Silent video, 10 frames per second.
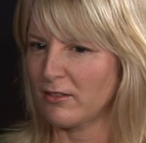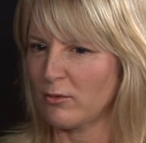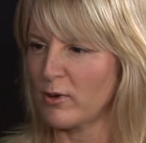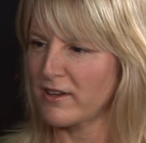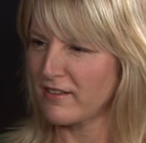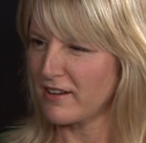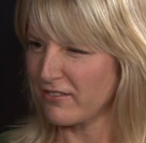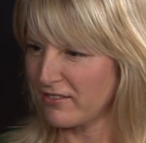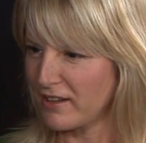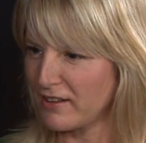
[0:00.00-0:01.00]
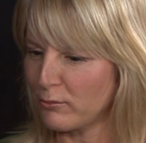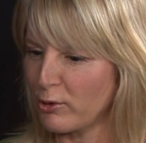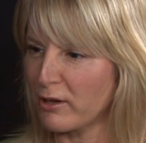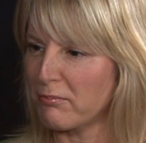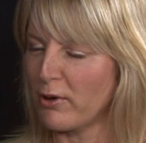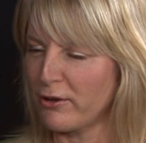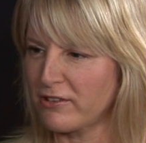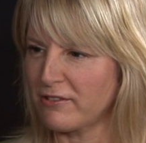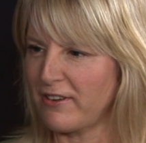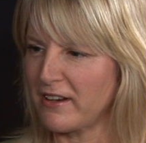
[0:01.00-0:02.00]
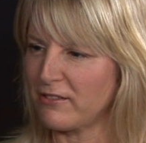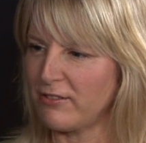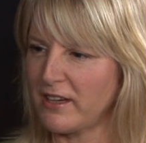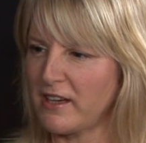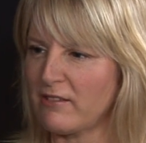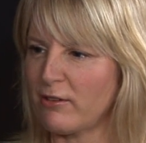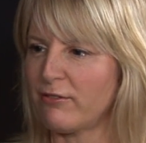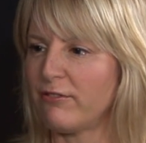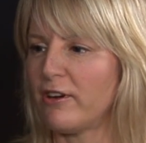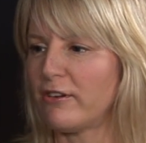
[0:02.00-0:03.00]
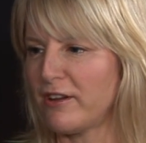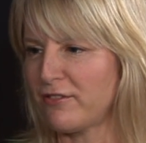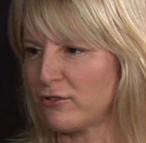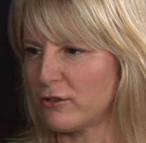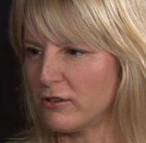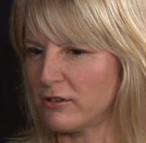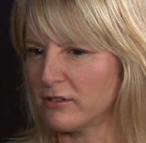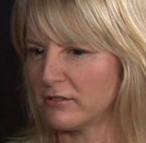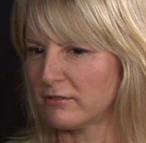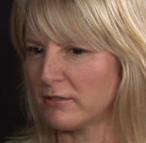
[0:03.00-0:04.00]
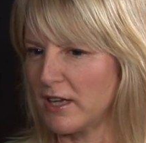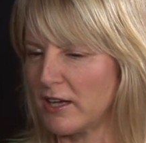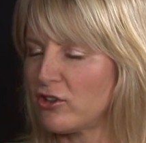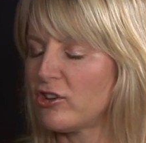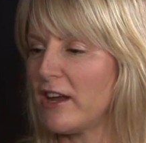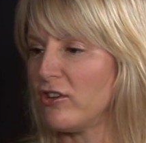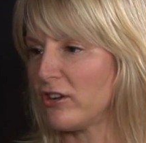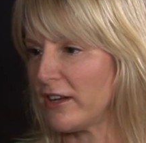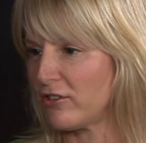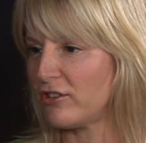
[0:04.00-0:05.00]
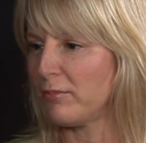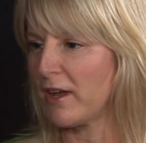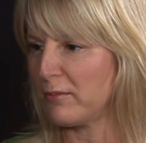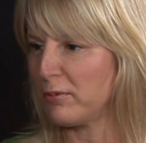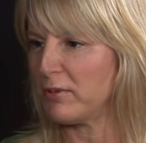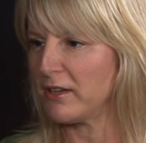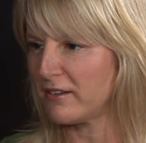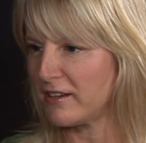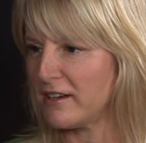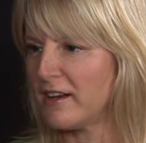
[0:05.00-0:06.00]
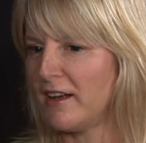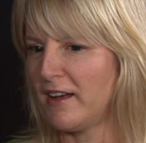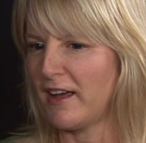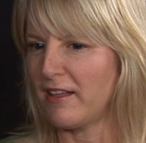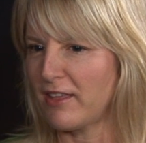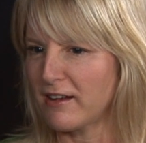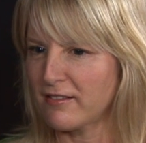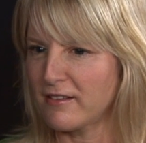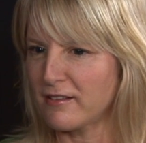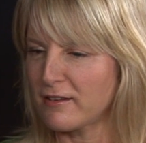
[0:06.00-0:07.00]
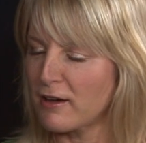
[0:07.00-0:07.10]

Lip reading: The ones that I've seen that work most effectively have a very strong change leadership capability, and that's this